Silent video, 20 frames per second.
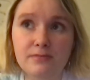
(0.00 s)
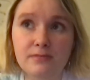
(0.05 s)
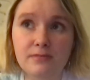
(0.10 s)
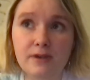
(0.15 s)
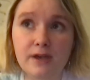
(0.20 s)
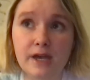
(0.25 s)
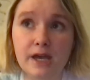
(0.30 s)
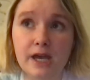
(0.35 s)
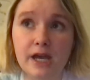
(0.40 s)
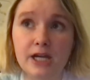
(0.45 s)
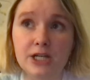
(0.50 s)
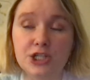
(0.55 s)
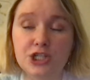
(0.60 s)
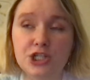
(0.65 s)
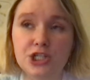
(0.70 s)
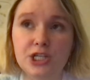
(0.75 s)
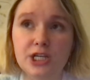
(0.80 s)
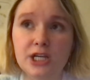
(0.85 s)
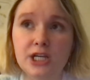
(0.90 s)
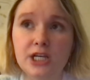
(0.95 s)
And
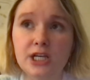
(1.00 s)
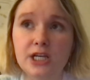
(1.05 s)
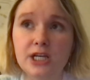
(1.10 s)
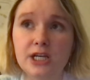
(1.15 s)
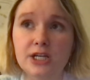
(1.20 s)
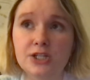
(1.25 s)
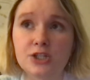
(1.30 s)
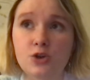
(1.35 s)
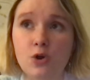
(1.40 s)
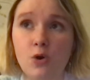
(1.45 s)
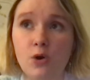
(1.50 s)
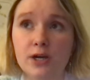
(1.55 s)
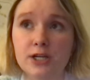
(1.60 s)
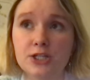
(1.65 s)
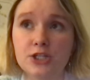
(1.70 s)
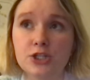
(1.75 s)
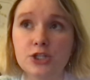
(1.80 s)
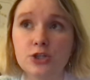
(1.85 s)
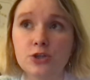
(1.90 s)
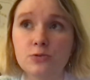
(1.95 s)
she is going
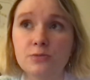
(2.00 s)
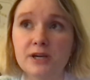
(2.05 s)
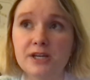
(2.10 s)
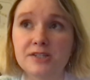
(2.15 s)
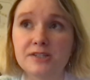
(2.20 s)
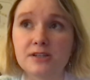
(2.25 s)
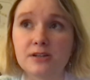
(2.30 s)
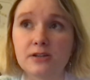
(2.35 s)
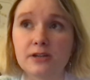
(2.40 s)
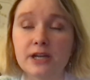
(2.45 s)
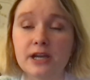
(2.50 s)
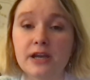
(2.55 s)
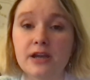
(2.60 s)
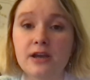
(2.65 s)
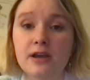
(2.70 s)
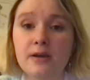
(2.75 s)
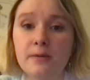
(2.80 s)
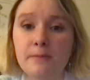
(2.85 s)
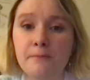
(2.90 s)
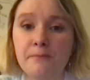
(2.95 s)
to basically
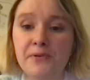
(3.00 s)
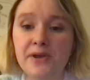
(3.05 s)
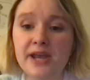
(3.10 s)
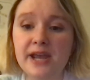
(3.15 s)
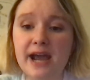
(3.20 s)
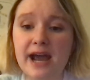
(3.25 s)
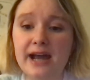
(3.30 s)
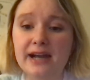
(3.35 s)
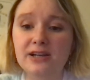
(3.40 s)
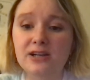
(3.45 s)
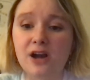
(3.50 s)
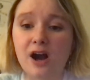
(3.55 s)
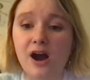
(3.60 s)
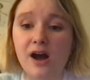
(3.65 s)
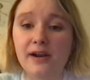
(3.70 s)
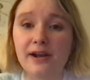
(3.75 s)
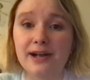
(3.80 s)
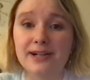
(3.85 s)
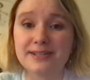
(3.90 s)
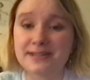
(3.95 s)
be at
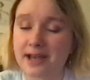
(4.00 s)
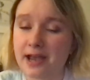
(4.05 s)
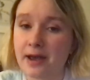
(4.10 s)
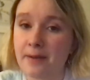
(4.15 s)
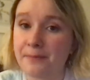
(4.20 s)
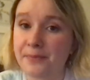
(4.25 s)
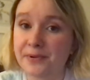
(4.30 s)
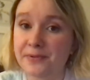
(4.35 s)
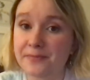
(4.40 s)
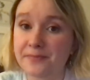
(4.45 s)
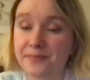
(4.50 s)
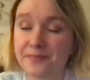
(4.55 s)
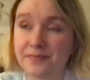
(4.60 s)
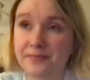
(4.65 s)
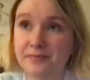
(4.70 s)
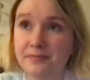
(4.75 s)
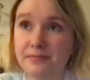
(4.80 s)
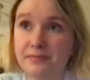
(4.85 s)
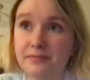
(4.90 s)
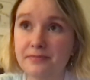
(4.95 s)
Kanon's hip,
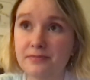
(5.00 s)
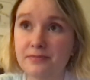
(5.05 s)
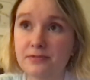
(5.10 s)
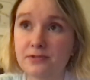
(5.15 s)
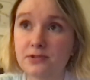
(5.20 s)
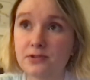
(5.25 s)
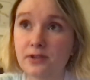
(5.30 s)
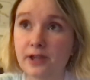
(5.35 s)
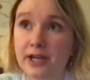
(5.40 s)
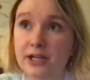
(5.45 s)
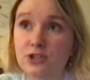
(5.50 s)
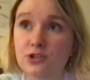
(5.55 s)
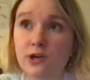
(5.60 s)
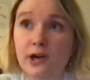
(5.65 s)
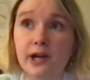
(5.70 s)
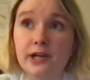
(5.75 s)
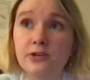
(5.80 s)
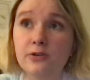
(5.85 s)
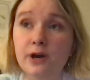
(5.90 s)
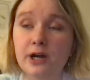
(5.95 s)
like
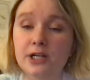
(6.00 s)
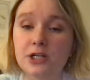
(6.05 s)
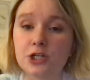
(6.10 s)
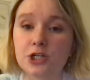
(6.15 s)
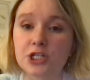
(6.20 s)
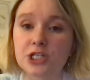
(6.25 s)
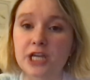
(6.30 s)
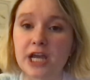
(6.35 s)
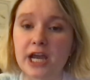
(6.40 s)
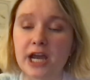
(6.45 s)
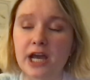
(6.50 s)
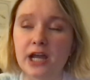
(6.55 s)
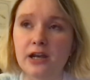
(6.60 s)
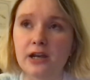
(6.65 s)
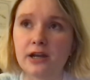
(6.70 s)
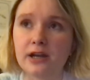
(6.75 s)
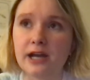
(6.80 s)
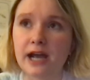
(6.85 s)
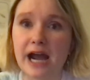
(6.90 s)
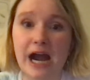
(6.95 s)
trying to
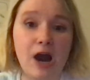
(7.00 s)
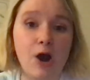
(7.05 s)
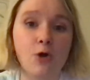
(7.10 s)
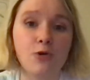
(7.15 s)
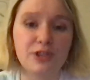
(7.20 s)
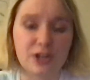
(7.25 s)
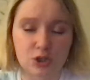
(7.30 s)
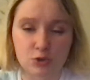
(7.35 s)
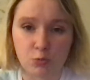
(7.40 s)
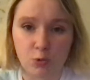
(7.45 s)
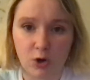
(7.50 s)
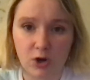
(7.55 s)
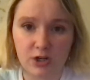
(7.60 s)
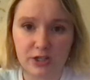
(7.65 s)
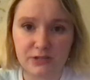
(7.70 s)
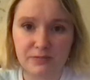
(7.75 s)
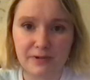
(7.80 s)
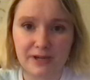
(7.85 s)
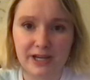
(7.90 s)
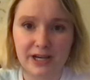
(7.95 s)
understand how this
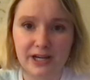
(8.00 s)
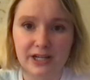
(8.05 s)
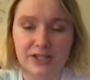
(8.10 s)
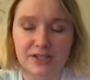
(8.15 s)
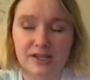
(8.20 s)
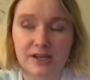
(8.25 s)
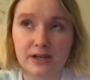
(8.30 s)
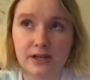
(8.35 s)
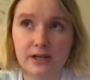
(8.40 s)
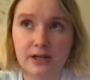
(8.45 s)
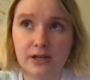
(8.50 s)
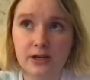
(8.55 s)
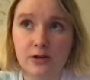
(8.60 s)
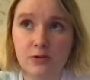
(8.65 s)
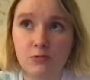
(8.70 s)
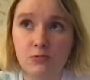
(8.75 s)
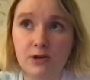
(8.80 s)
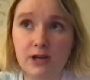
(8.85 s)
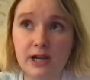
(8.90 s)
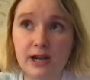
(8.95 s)
works, because
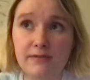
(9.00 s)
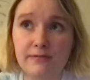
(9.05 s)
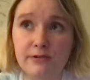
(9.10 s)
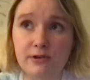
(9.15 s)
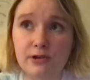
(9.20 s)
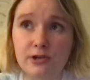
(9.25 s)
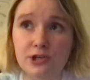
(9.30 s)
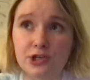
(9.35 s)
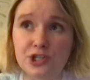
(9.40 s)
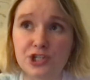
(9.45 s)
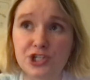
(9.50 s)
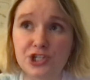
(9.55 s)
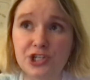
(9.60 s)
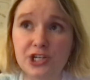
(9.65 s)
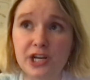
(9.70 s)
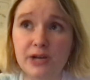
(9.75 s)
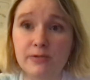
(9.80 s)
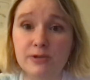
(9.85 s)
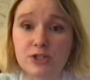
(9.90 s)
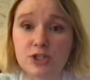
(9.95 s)
whatever
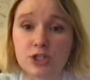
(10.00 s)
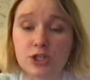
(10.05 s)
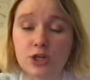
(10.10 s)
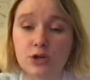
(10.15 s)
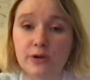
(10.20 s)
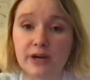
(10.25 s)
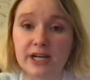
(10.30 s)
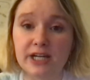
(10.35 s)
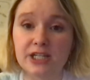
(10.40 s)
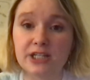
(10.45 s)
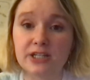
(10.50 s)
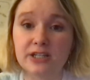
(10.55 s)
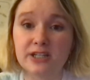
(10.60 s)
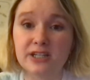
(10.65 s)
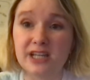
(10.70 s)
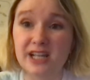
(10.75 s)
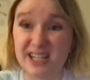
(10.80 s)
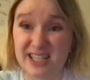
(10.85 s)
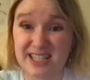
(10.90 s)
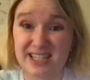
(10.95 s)
she was doing,
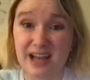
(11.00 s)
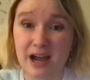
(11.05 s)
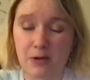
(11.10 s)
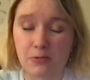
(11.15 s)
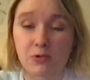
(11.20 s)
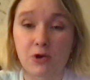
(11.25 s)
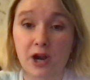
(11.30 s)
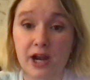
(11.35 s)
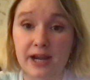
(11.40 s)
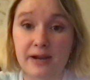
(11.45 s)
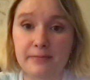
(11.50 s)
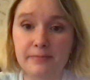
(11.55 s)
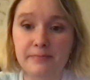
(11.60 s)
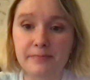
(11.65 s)
it's not right.